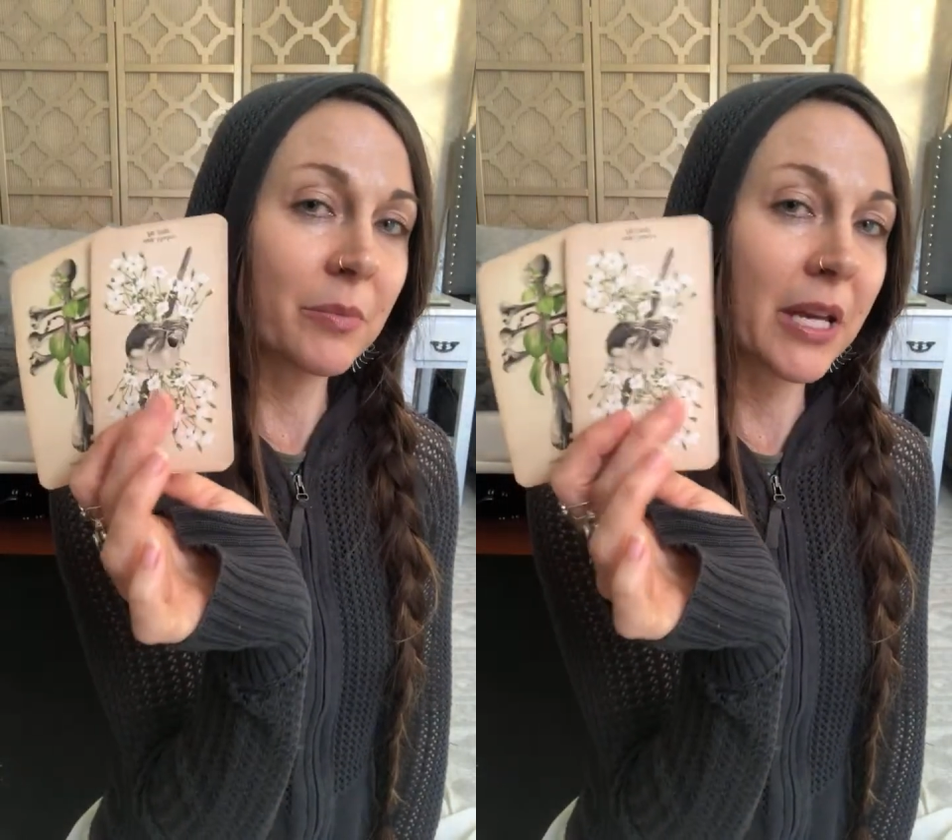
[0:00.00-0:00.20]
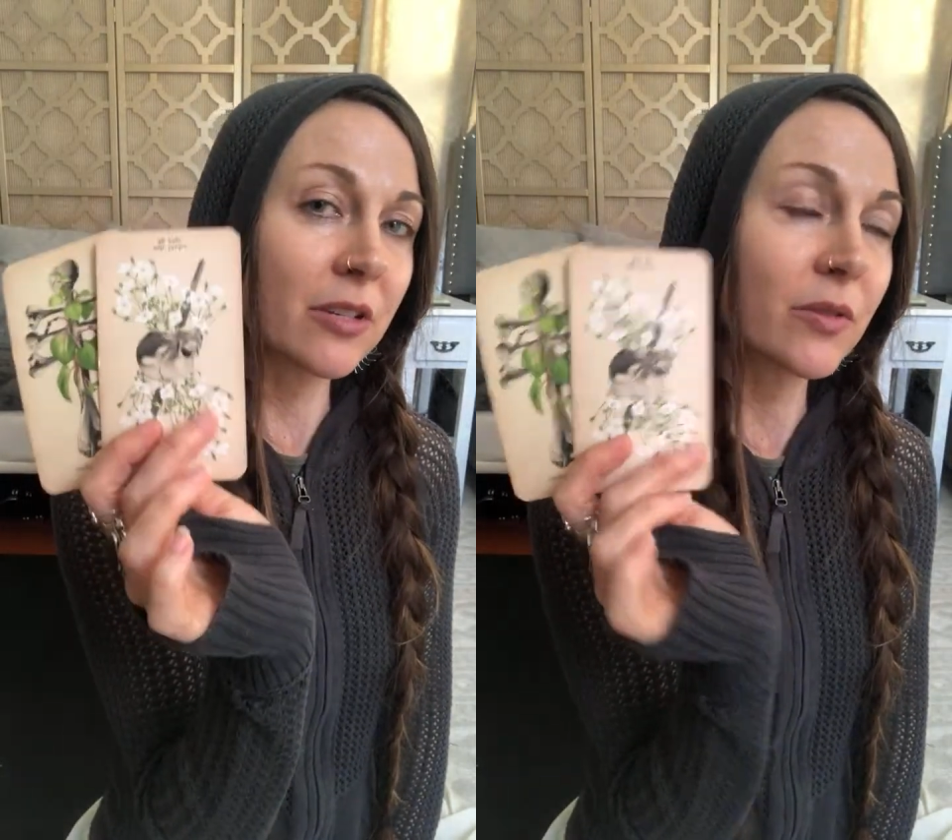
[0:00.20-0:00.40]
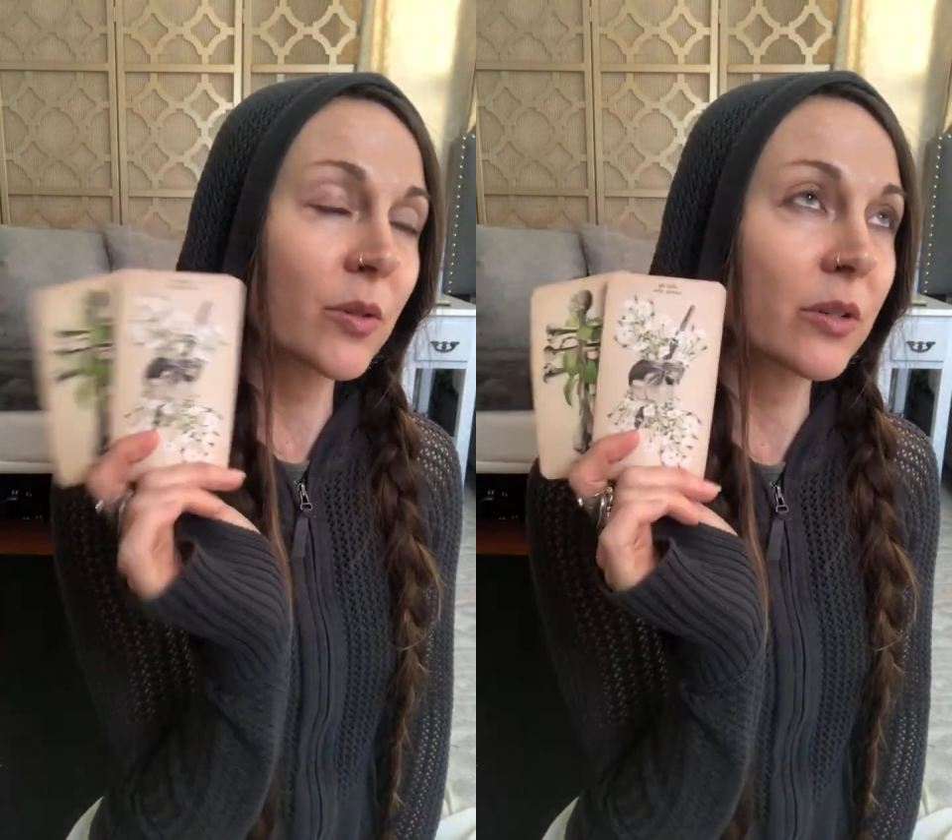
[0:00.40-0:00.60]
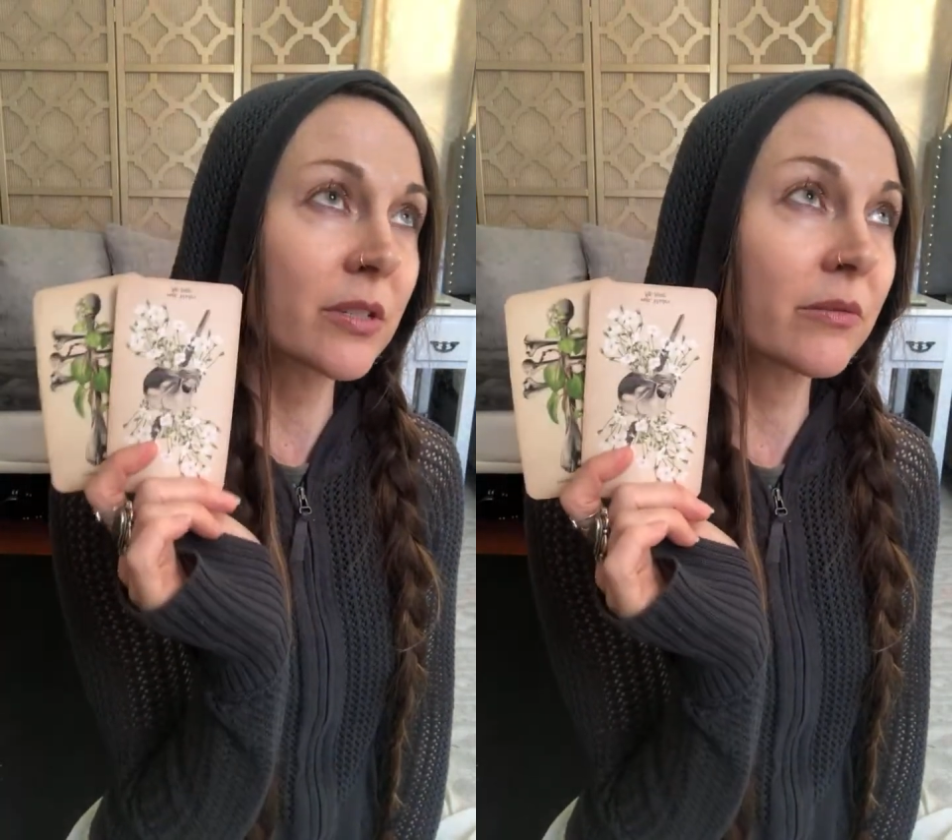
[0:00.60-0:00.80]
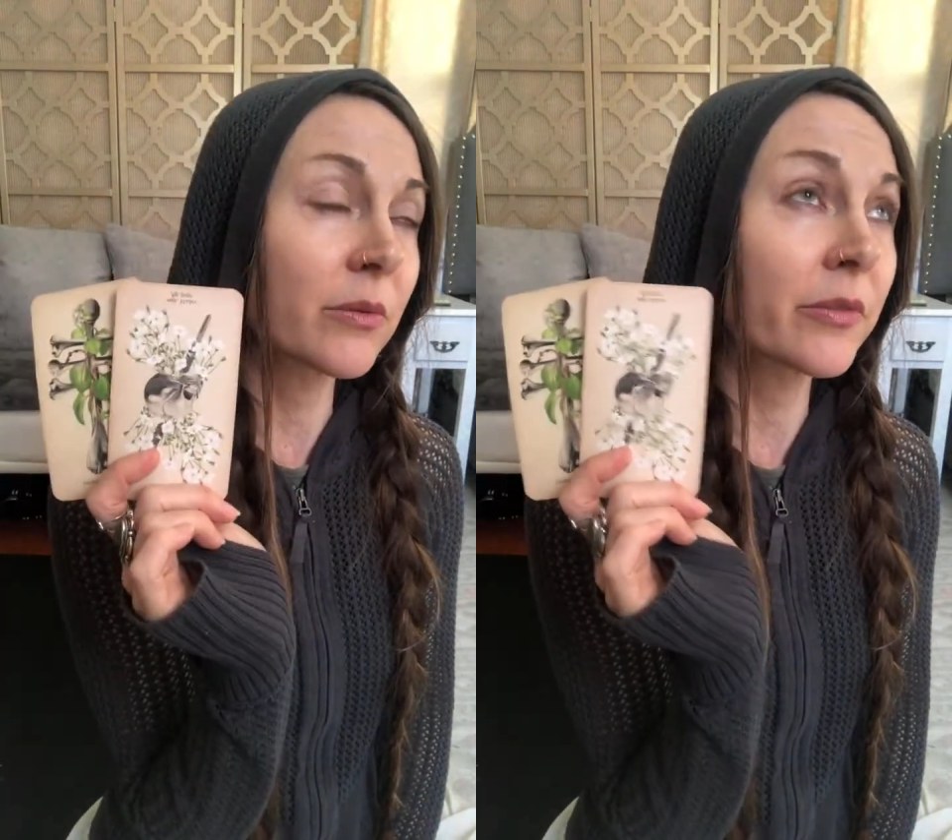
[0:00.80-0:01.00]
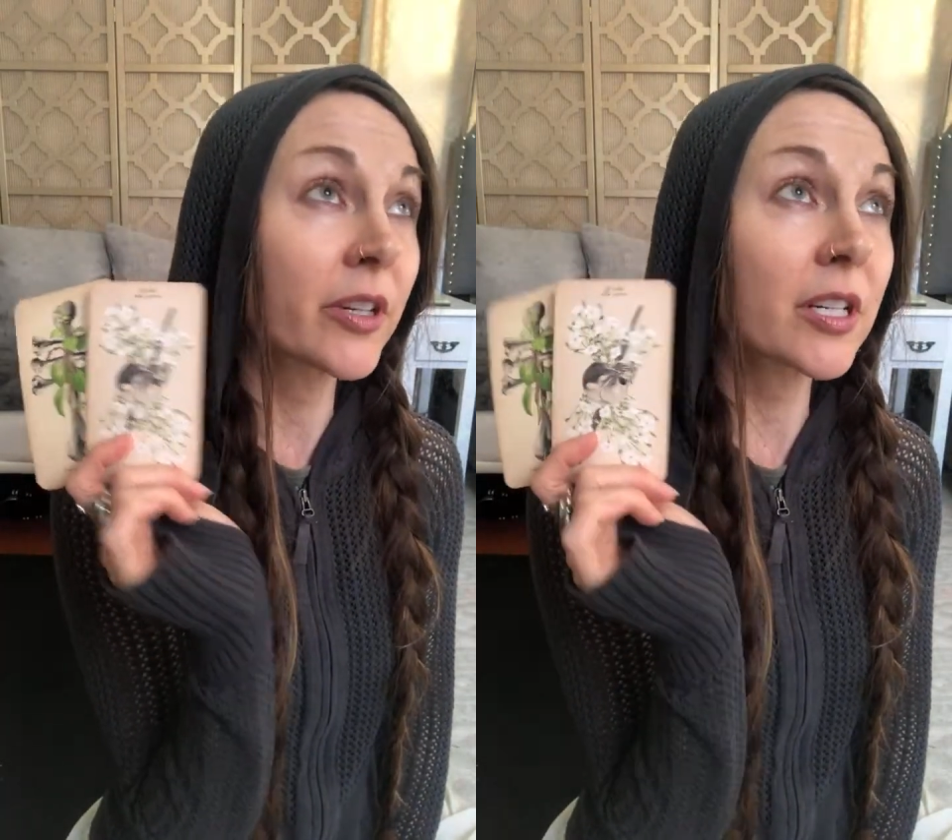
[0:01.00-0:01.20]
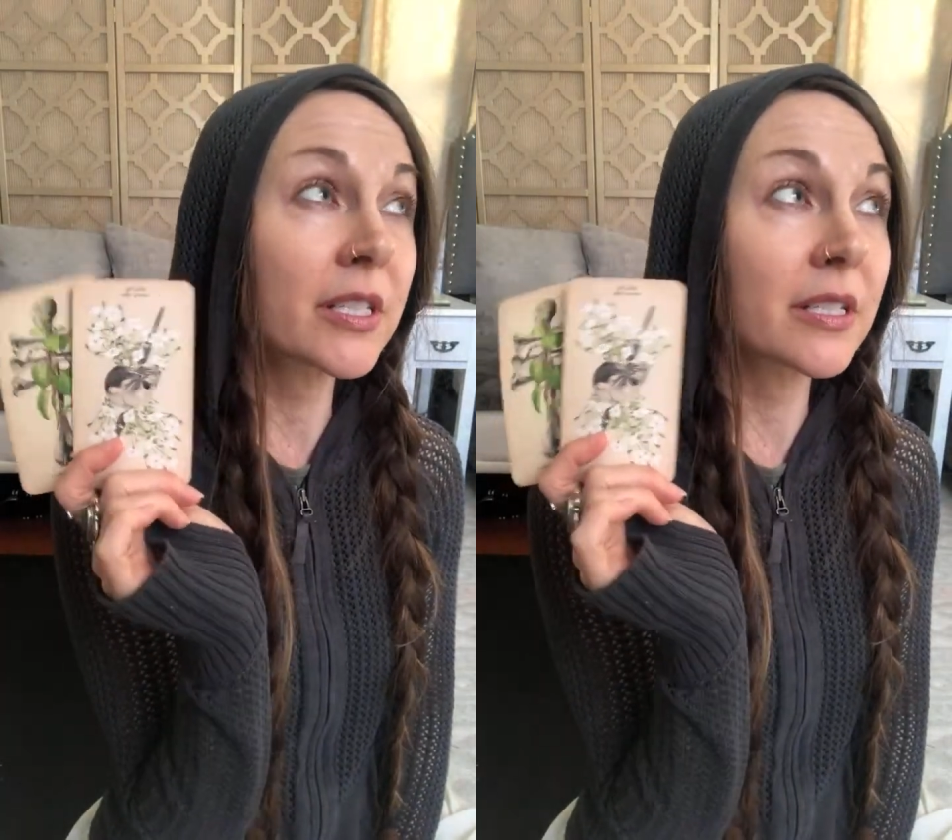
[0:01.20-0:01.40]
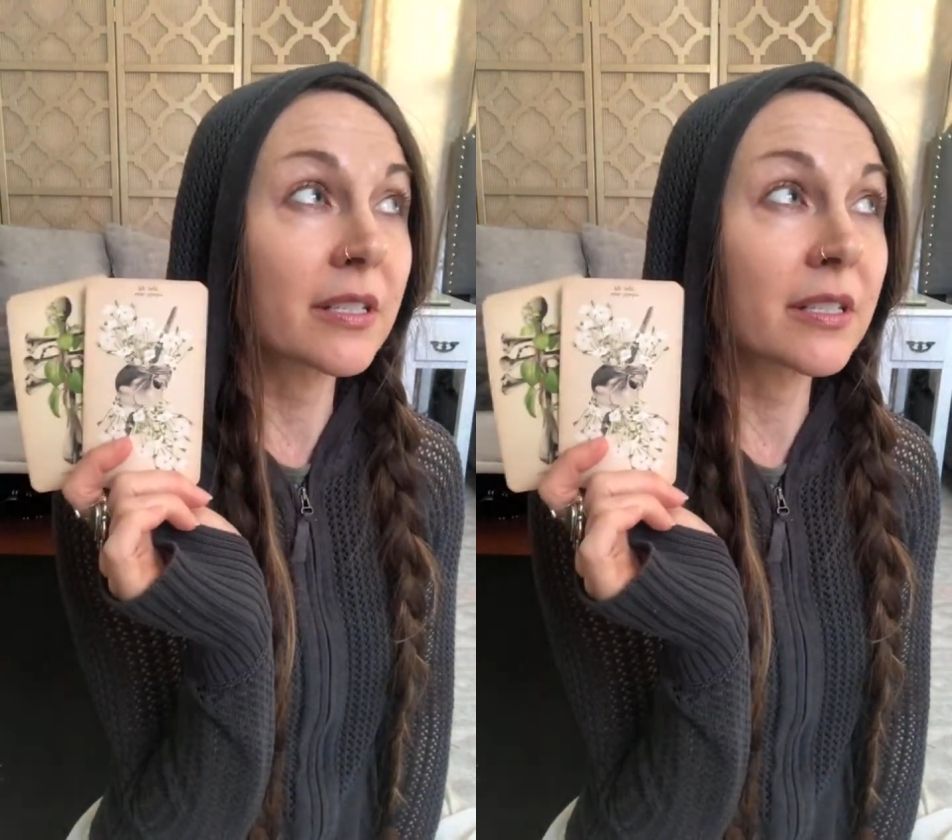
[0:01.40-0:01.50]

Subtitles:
Page of Swords in reverse,